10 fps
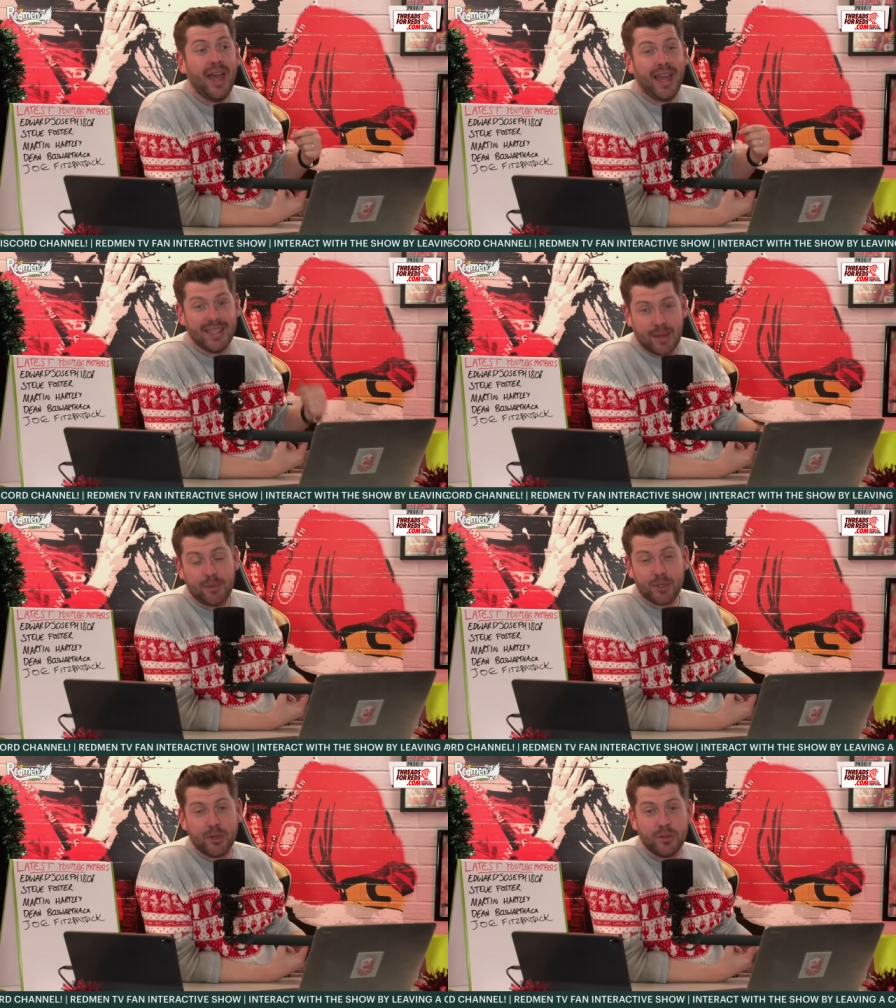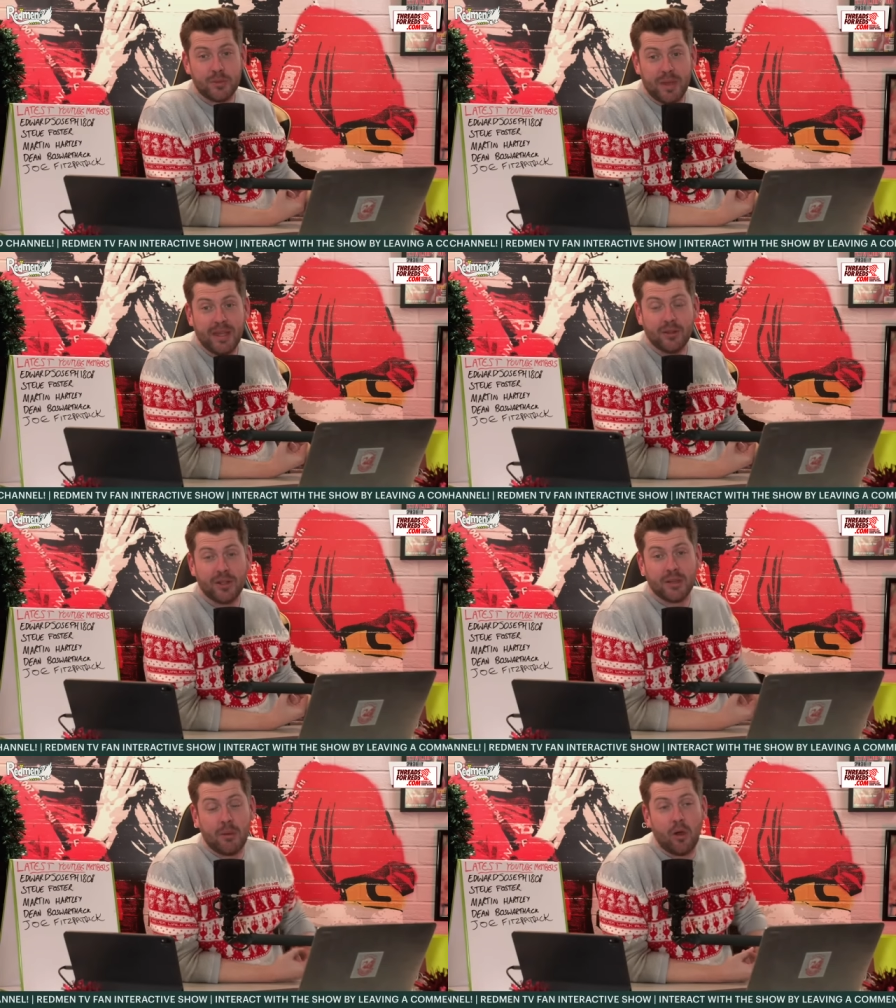His episode's being done
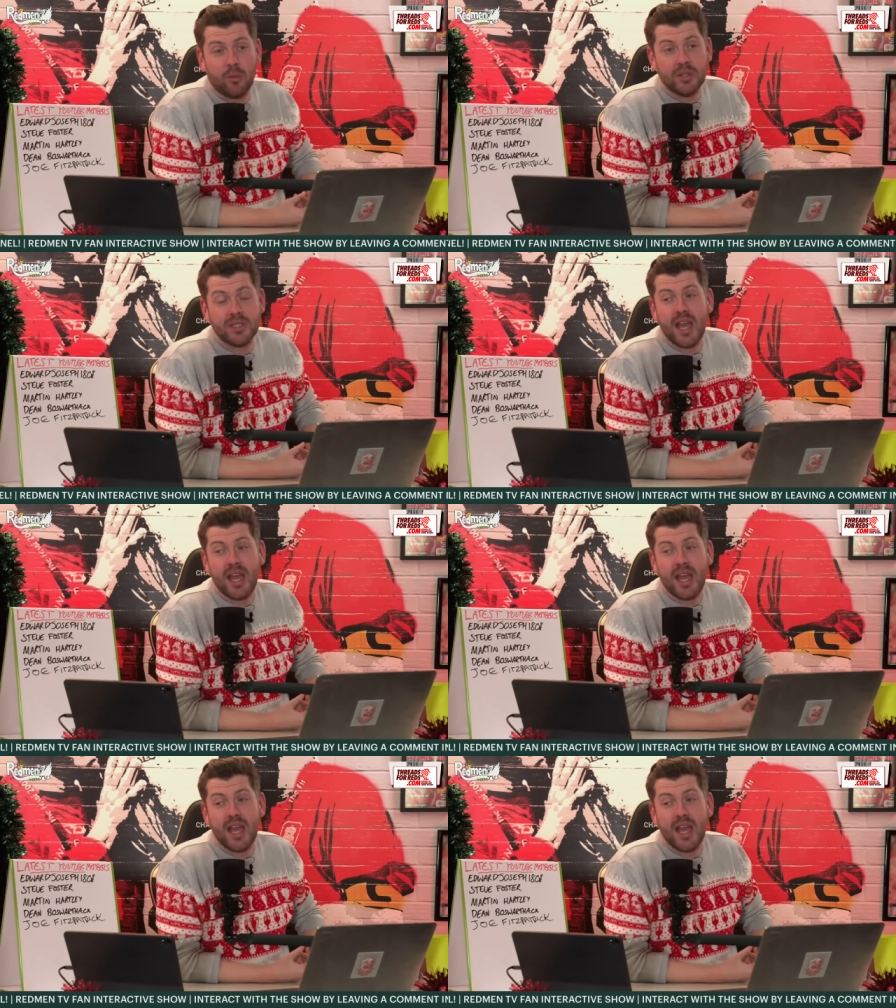at the moment.